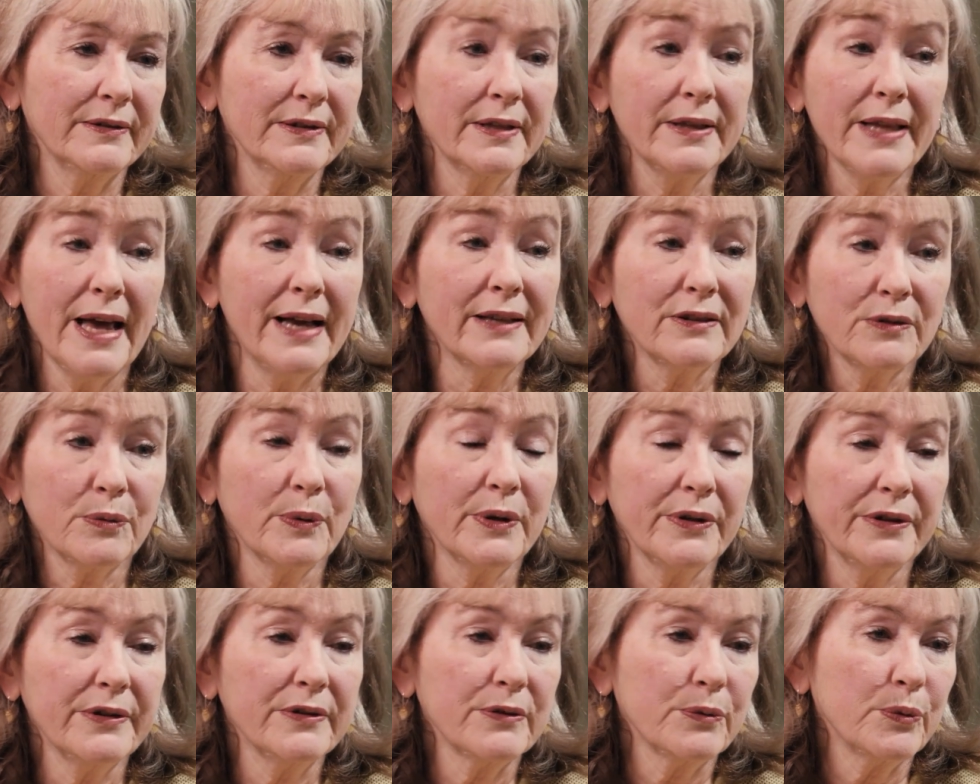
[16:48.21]
And that's
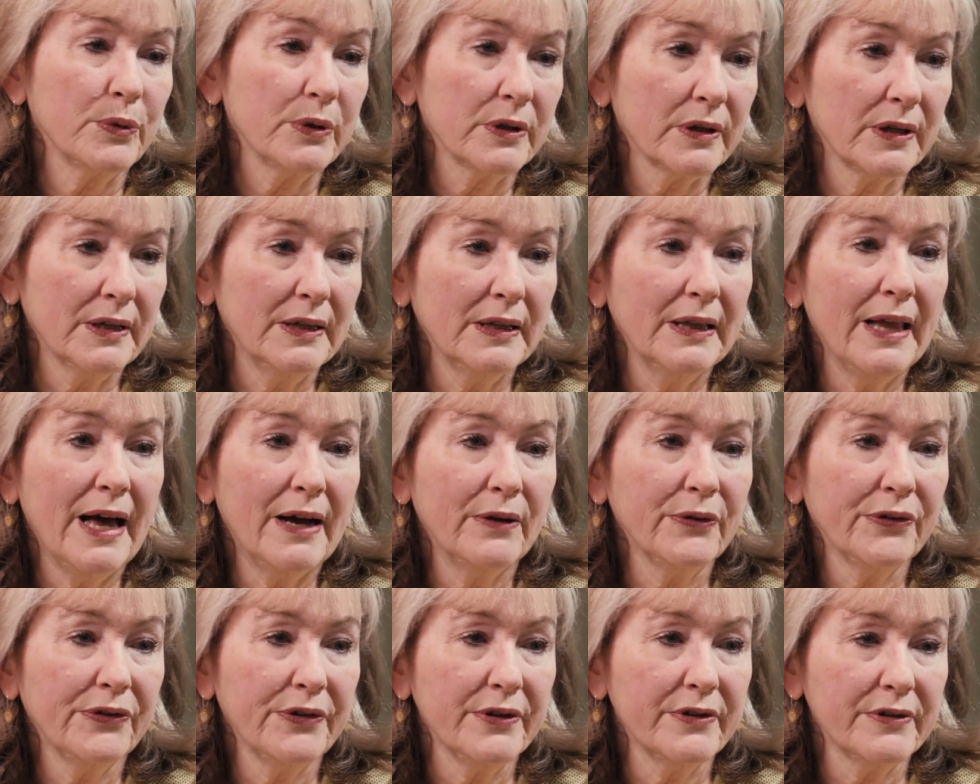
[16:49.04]
what this work
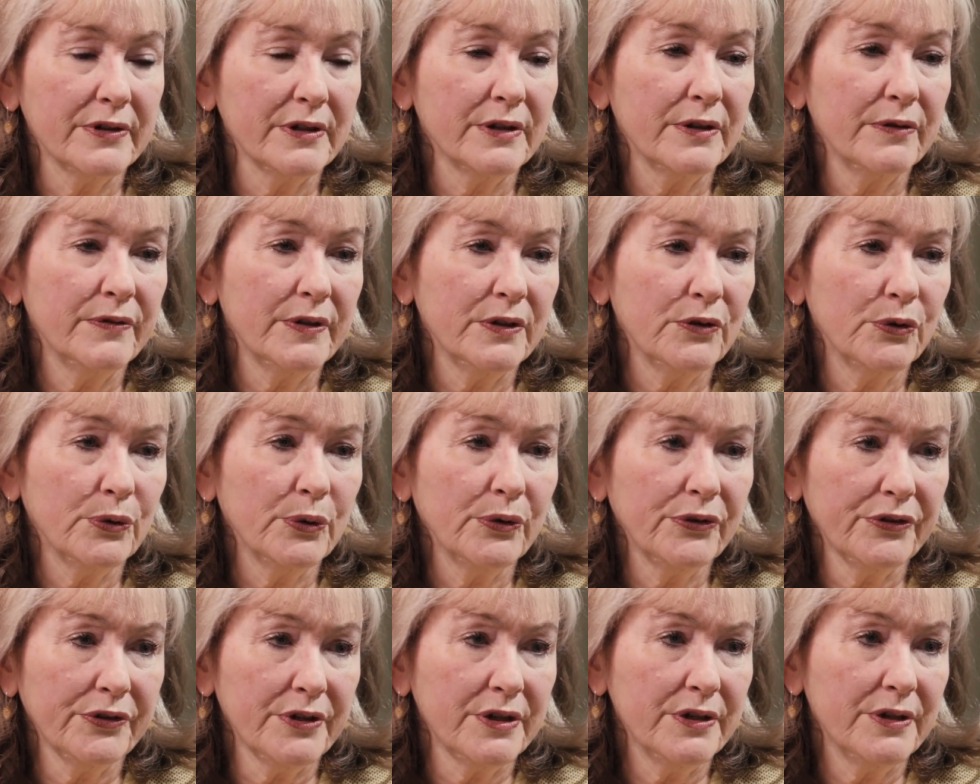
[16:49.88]
allows these
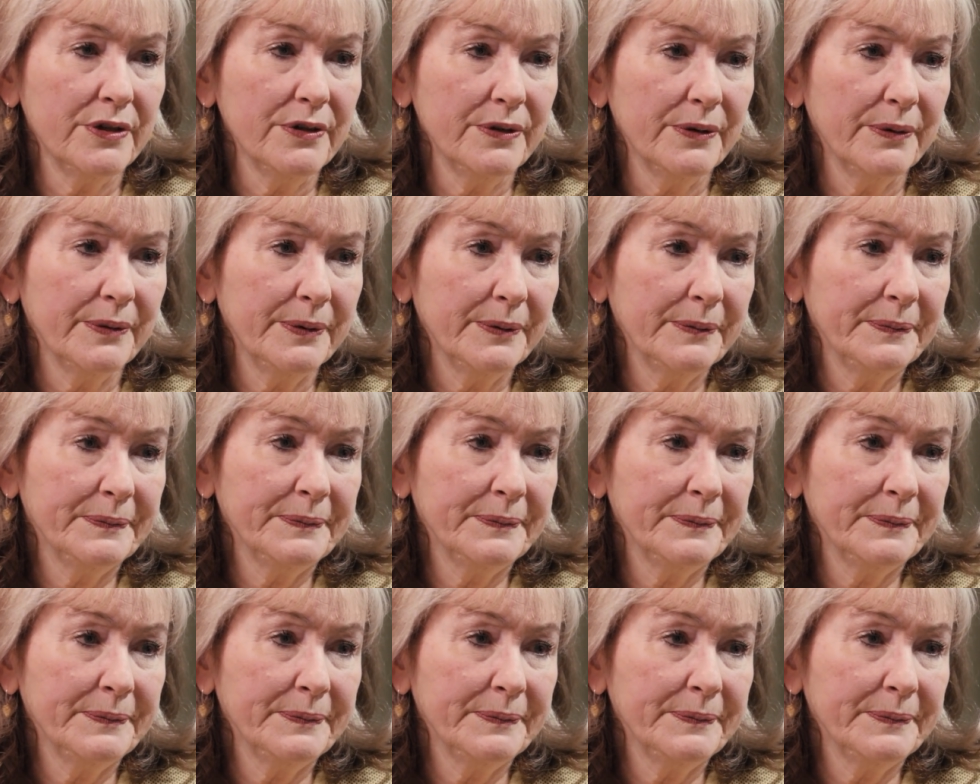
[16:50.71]
individuals to do.